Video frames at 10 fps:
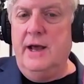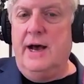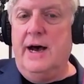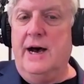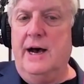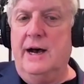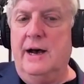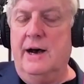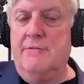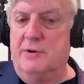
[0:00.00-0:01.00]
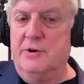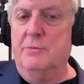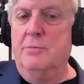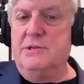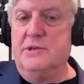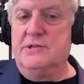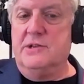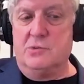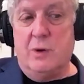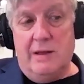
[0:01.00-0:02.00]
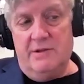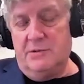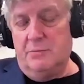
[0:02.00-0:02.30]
for new business, as well as